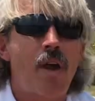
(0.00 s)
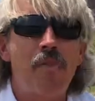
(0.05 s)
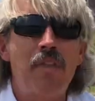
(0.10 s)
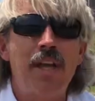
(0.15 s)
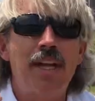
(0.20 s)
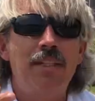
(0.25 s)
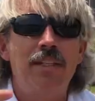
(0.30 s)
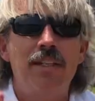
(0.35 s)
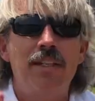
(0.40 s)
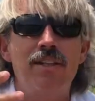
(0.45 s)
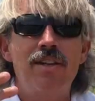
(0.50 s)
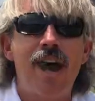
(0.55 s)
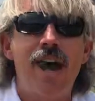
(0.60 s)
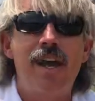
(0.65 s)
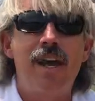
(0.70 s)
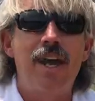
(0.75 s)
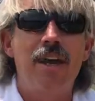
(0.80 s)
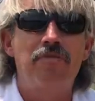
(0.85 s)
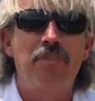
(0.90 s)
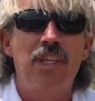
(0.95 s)
They did
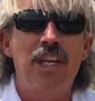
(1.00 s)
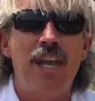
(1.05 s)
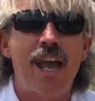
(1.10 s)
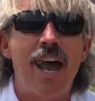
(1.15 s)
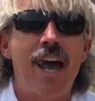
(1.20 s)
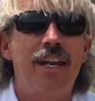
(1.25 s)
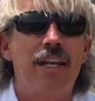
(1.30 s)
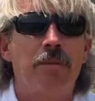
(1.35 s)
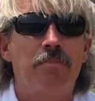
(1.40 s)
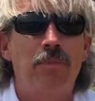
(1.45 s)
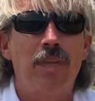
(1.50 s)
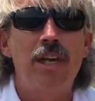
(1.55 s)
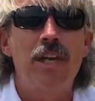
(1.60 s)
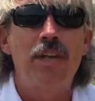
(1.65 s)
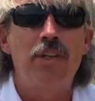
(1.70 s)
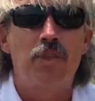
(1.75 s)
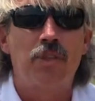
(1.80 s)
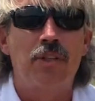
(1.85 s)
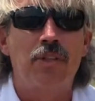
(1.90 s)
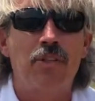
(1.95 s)
not have the
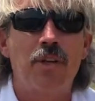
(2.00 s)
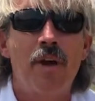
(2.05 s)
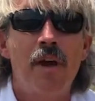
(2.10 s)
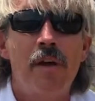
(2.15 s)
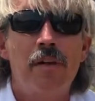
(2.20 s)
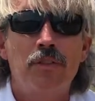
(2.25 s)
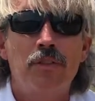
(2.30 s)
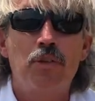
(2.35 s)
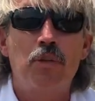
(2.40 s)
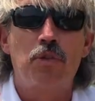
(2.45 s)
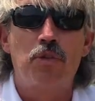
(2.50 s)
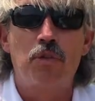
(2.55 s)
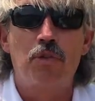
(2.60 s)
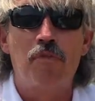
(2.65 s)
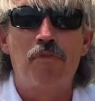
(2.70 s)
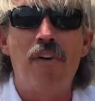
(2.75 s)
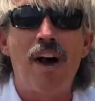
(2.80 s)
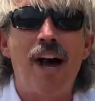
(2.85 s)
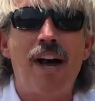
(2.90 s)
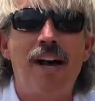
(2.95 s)
adaptations to
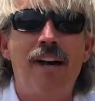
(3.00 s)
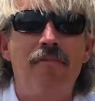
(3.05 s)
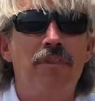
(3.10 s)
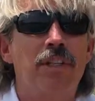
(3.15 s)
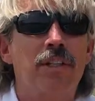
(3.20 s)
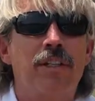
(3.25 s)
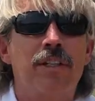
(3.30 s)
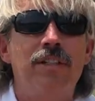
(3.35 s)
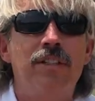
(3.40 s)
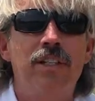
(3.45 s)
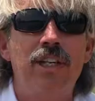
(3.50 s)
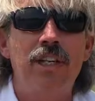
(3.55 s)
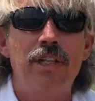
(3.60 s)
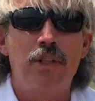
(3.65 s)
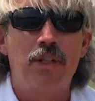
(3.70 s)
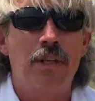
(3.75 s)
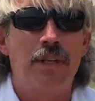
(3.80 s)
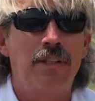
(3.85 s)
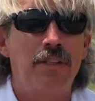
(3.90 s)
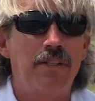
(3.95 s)
survive the
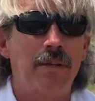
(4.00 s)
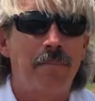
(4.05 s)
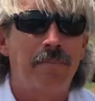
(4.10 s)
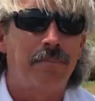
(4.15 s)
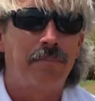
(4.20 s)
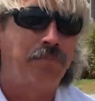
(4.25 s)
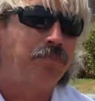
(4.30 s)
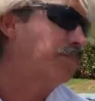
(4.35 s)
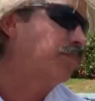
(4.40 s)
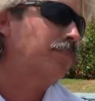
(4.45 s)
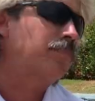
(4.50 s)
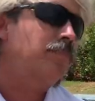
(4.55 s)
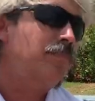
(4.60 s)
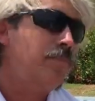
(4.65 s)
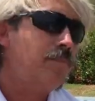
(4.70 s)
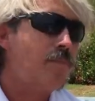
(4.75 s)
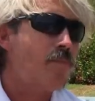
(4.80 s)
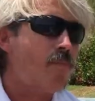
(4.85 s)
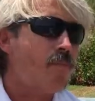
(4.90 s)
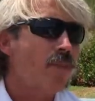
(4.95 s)
conditions
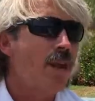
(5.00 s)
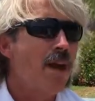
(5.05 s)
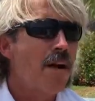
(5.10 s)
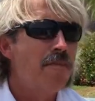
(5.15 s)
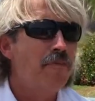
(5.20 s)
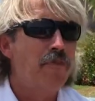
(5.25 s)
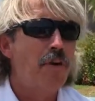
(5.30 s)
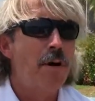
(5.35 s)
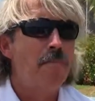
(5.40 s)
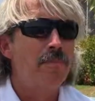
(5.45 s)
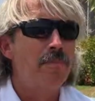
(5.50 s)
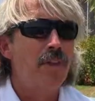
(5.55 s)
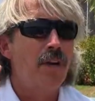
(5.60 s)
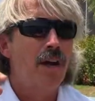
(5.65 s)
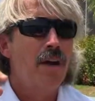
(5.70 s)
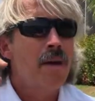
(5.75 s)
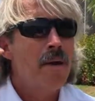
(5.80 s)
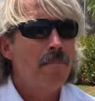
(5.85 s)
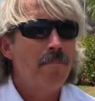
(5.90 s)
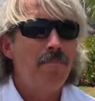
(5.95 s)
from
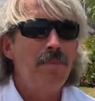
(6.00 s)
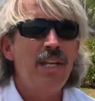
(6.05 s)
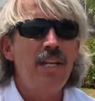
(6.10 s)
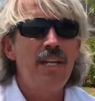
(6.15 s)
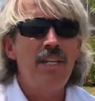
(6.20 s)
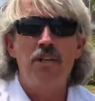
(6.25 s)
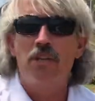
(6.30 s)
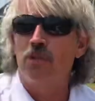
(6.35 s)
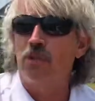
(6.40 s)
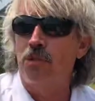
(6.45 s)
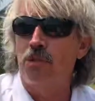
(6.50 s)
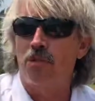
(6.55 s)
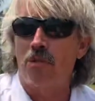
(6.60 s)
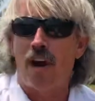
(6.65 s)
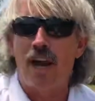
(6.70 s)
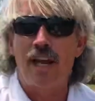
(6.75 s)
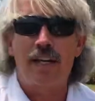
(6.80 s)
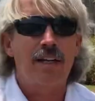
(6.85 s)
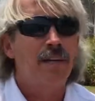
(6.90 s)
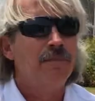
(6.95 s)
the meteor
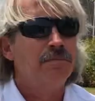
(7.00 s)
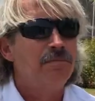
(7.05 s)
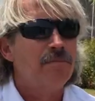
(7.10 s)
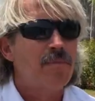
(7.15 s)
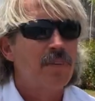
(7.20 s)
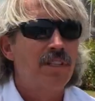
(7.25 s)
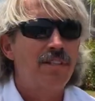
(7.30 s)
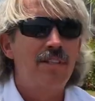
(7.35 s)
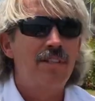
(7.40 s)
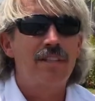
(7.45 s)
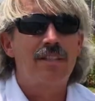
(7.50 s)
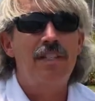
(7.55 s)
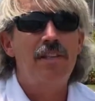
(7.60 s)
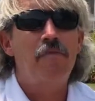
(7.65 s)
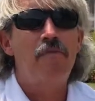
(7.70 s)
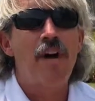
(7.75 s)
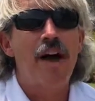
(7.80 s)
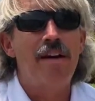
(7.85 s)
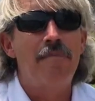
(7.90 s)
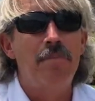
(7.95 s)
strike
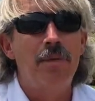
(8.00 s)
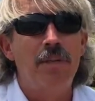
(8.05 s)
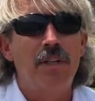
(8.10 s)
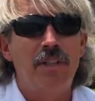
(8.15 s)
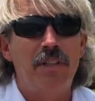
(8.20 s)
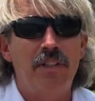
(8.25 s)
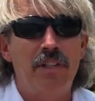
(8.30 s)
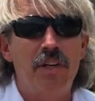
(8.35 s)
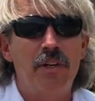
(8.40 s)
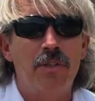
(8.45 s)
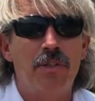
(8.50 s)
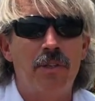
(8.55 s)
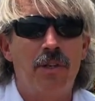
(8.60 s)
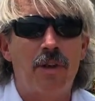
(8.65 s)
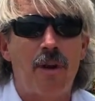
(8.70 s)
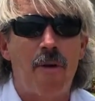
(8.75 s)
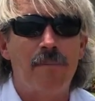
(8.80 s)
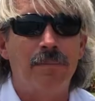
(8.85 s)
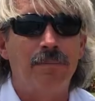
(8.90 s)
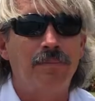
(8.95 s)
65 million years
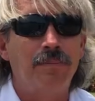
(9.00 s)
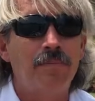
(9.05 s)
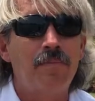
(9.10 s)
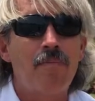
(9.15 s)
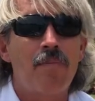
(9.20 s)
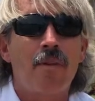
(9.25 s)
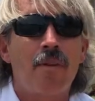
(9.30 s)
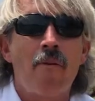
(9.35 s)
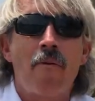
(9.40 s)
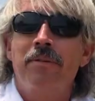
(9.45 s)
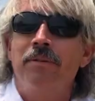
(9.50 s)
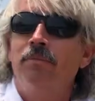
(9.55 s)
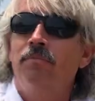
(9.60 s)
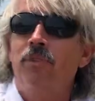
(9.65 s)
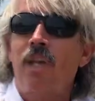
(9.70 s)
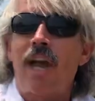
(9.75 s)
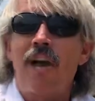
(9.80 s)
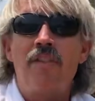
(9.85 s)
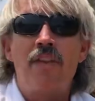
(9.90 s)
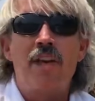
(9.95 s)
ago.
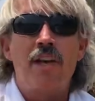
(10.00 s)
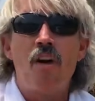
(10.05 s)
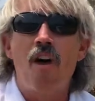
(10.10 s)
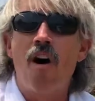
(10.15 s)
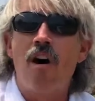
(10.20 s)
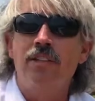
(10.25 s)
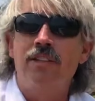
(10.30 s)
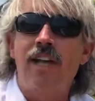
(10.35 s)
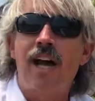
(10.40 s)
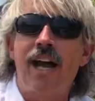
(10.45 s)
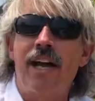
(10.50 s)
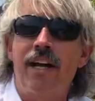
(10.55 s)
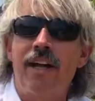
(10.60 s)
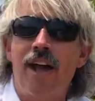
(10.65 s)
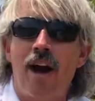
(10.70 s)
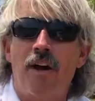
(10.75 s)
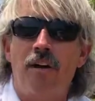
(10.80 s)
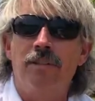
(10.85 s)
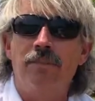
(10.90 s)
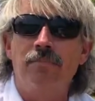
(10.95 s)
And they all died
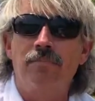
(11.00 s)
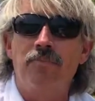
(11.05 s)
out.